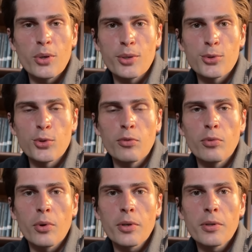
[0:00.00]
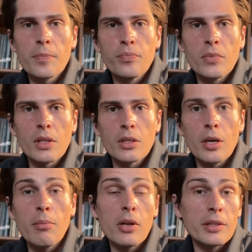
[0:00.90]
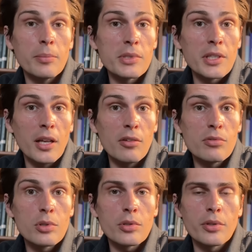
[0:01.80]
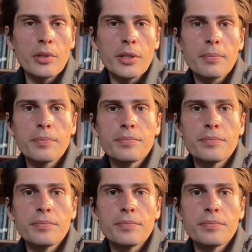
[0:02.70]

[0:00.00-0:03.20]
on and so forth, about themselves, certainly.